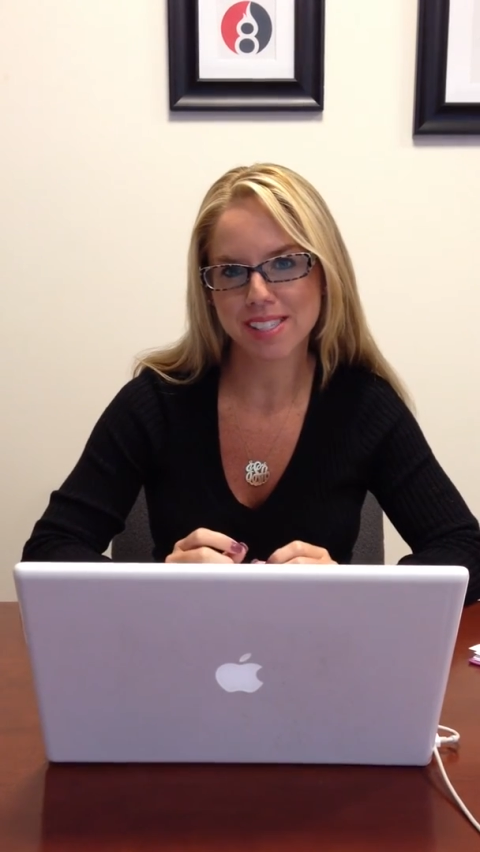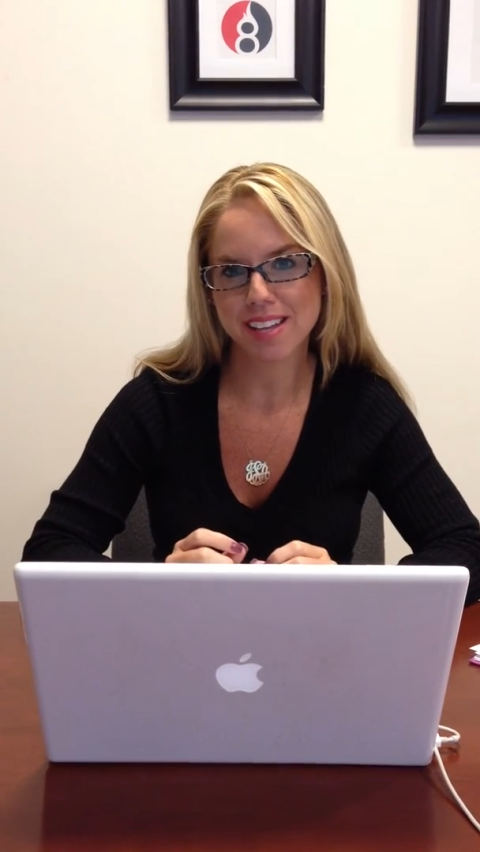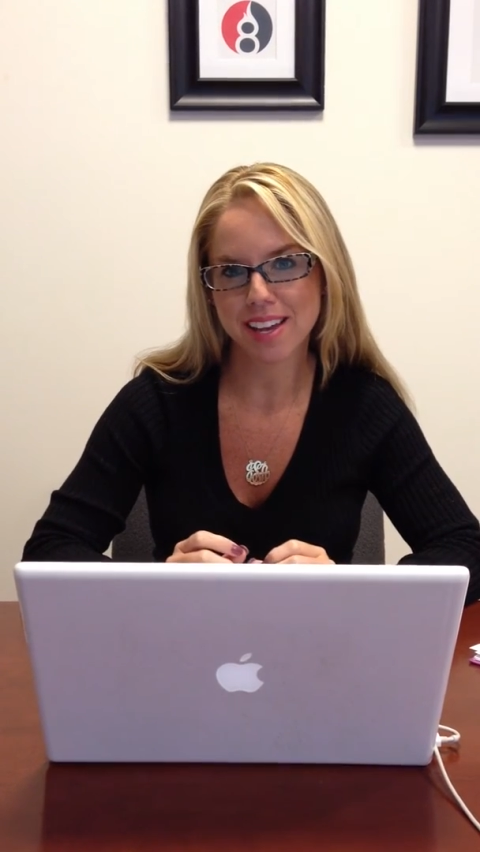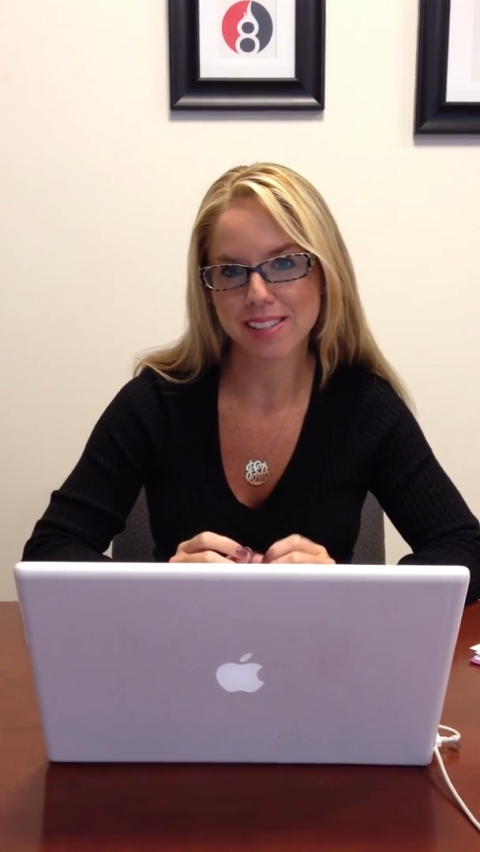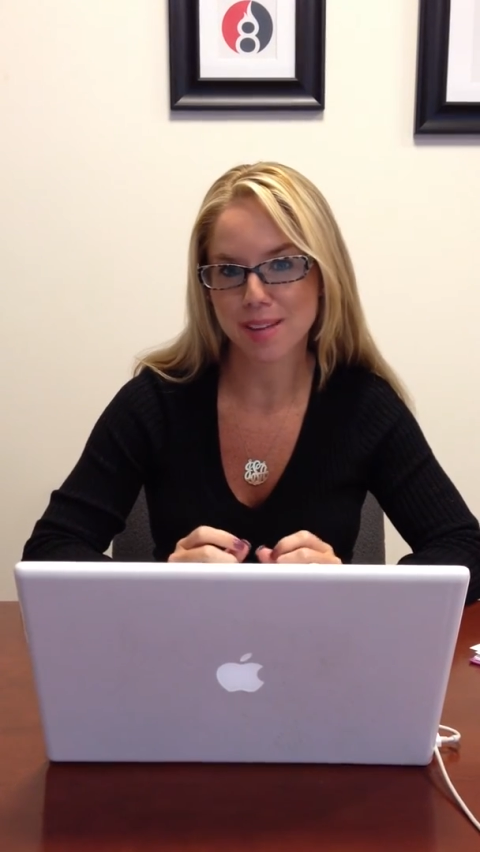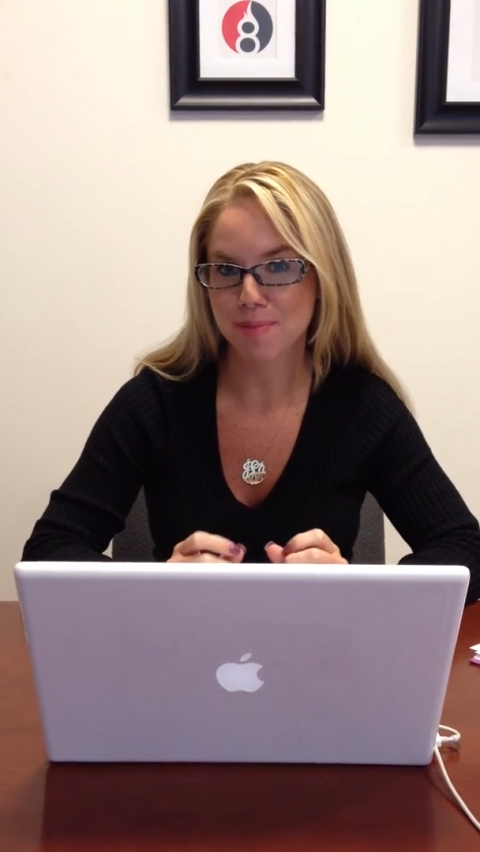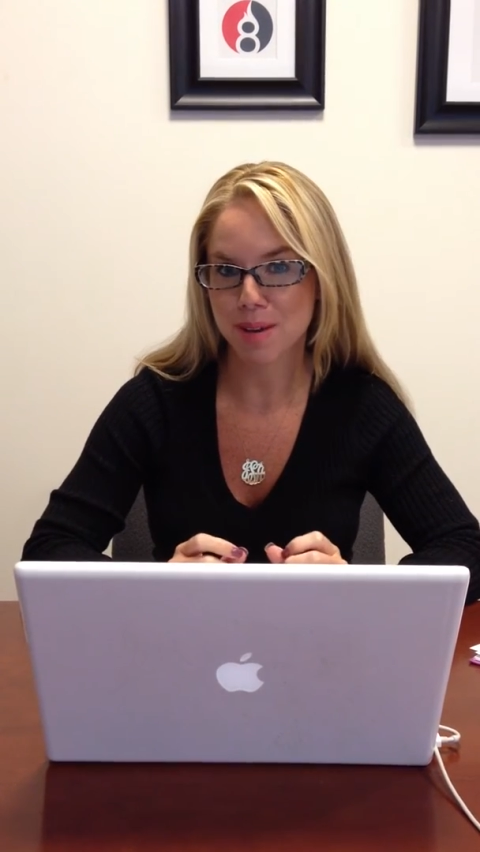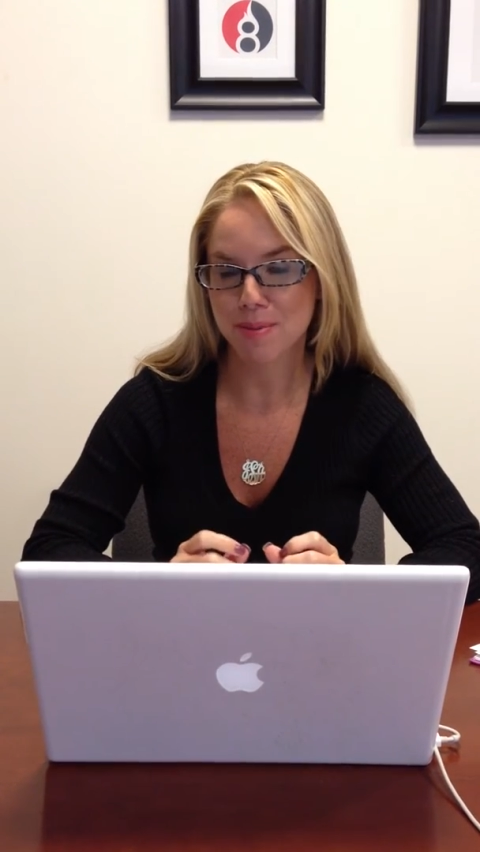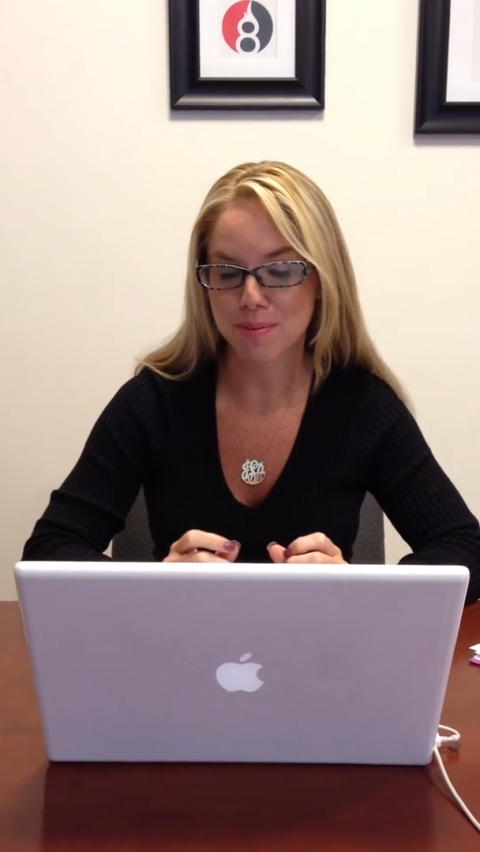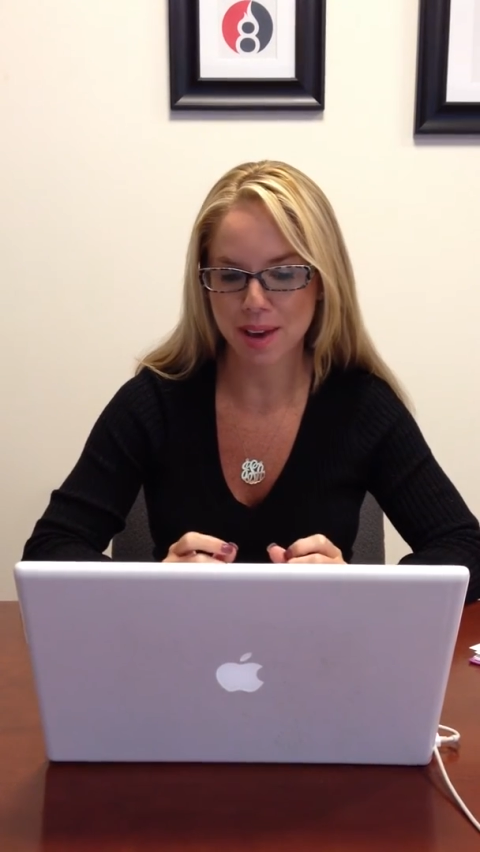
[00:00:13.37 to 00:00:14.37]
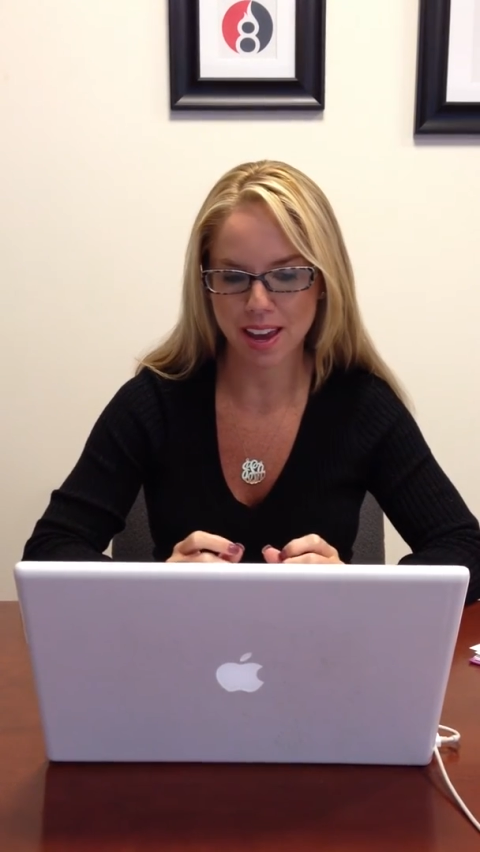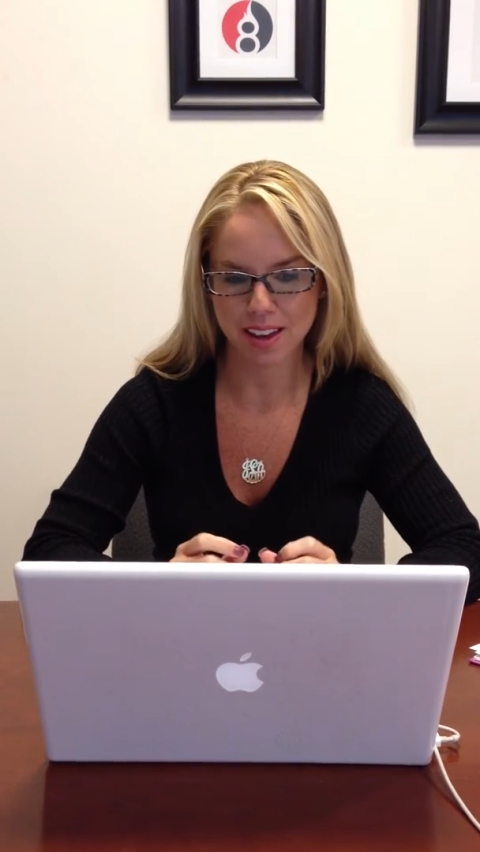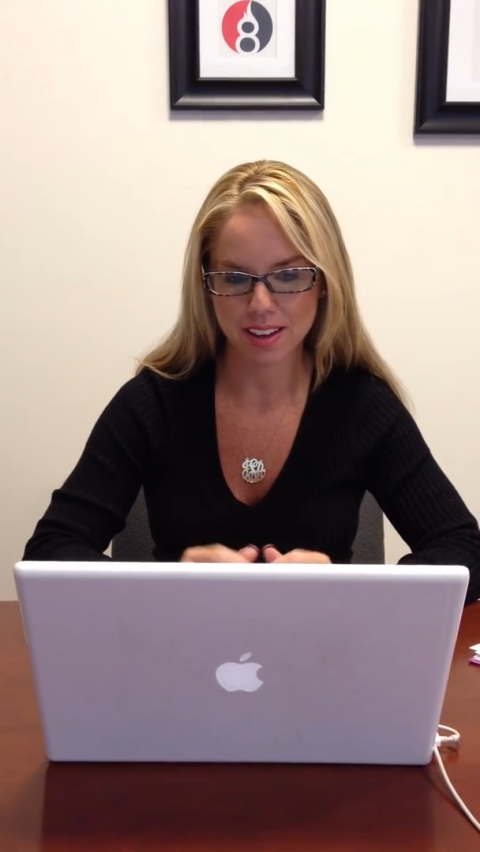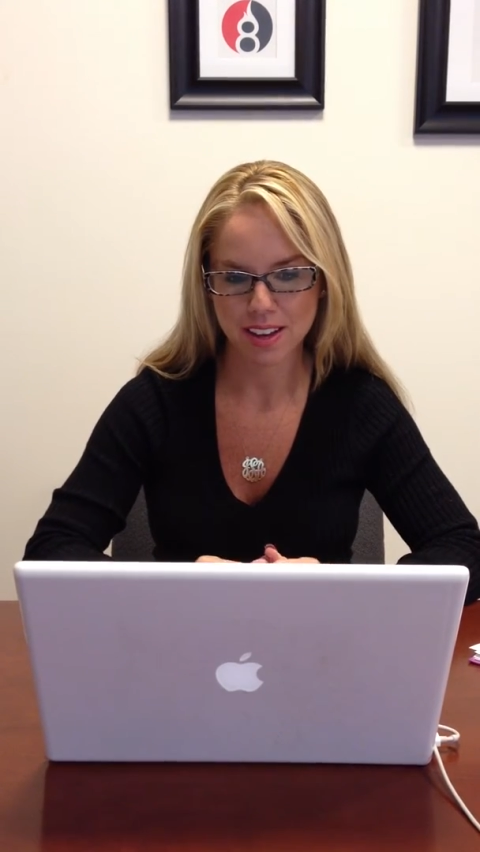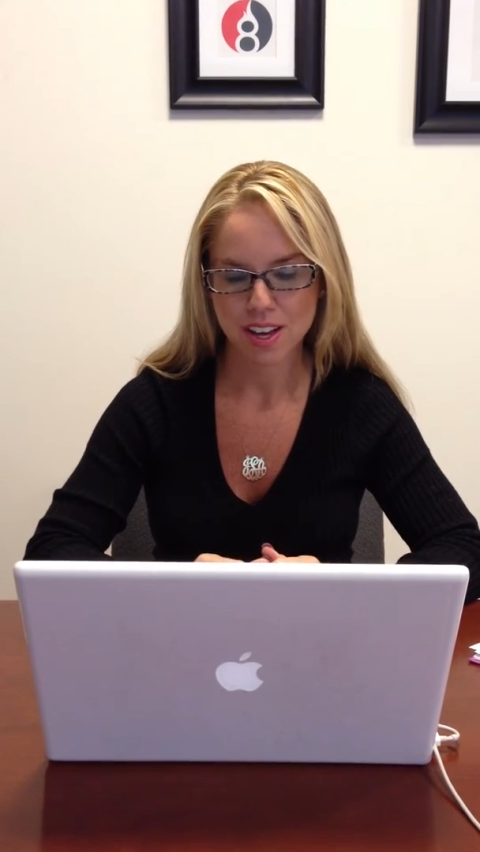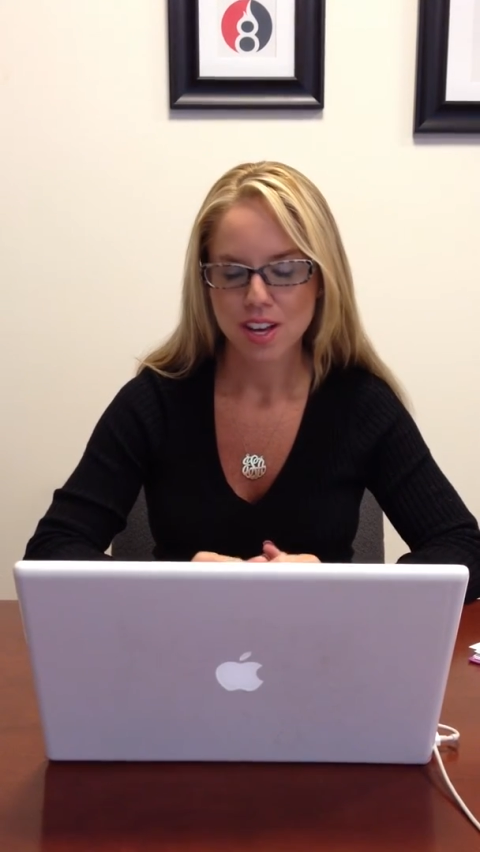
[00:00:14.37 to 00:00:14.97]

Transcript: mistakes that people make.